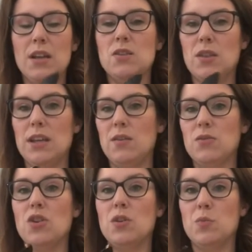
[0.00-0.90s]
so they
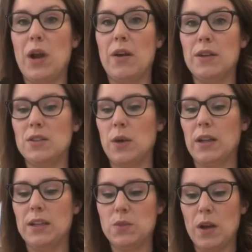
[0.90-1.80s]
don't turn it brown as
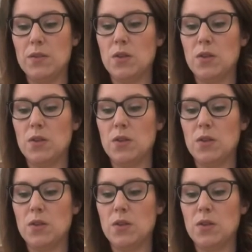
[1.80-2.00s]
quickly as well.